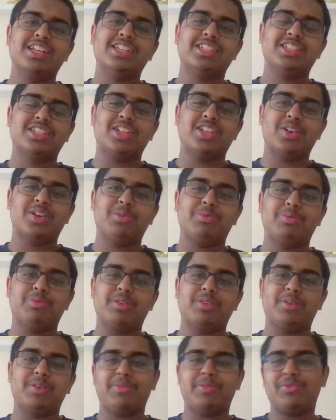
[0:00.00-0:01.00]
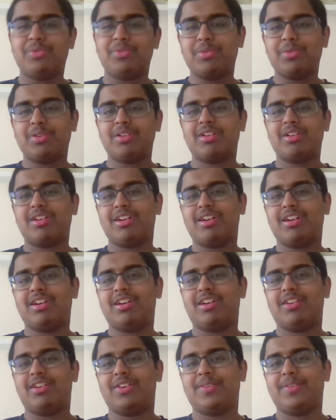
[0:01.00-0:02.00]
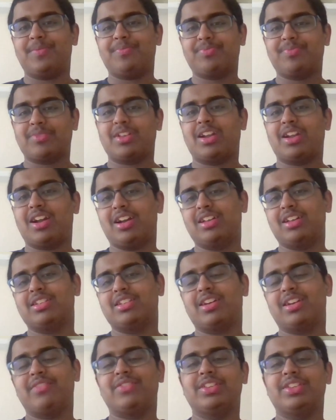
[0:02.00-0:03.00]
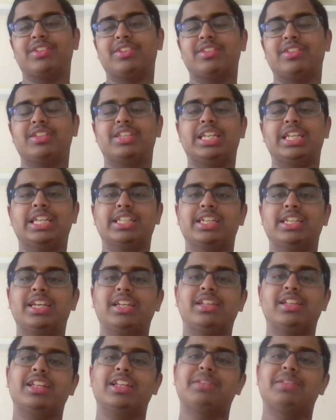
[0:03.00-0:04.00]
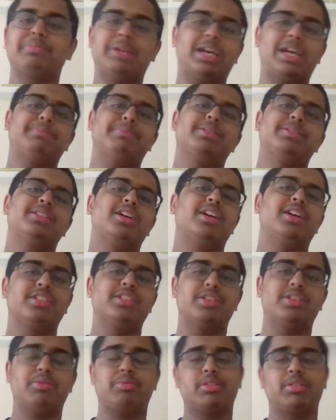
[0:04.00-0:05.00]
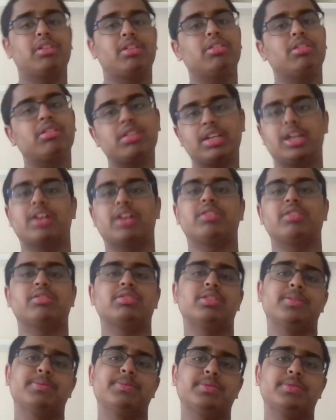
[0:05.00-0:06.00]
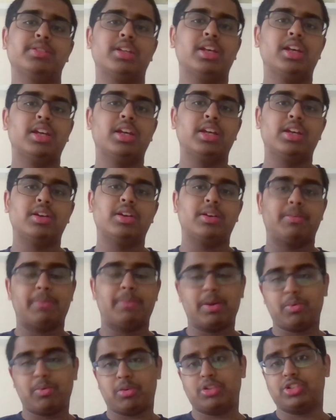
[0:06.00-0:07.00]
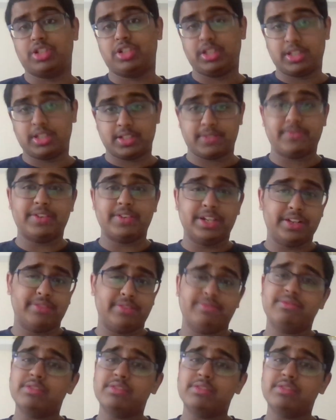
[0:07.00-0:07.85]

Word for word: So before I'll dive into the detail, let me appetize you with the learning outcomes by watching this video.